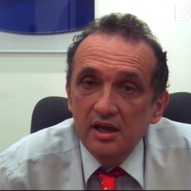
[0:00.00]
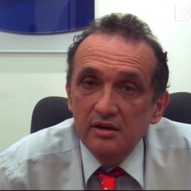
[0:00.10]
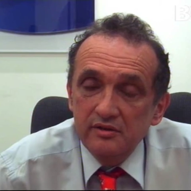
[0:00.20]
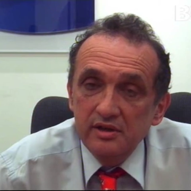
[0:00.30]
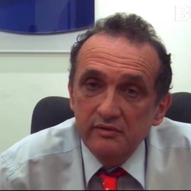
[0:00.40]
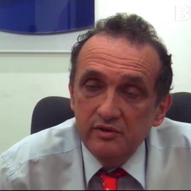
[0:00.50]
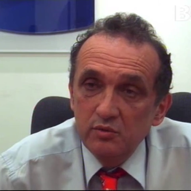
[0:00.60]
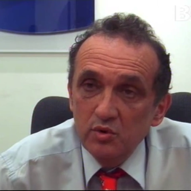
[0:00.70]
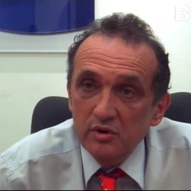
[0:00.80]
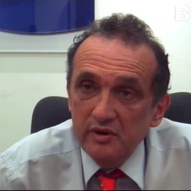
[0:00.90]
And I think if you
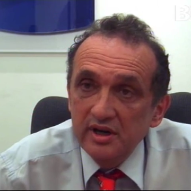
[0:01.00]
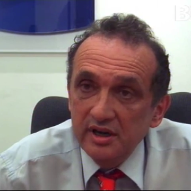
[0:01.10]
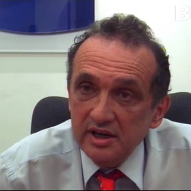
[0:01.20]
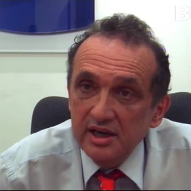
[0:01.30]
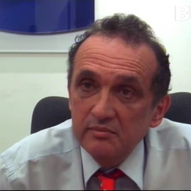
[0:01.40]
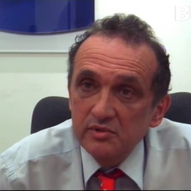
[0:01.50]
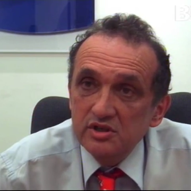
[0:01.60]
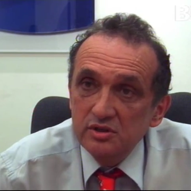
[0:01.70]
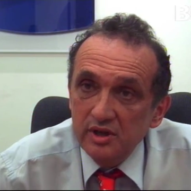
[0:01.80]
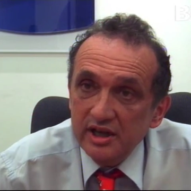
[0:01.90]
walk around our
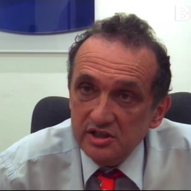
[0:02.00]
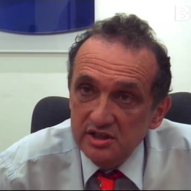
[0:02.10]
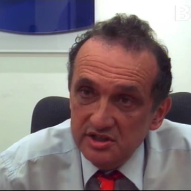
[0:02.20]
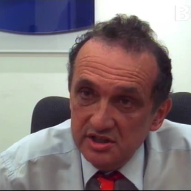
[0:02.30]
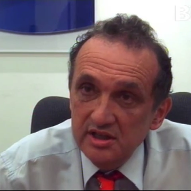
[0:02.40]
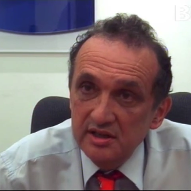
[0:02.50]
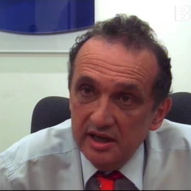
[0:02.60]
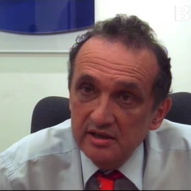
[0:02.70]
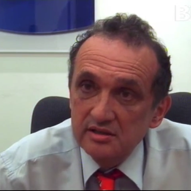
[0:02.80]
campus, you'll actually see that.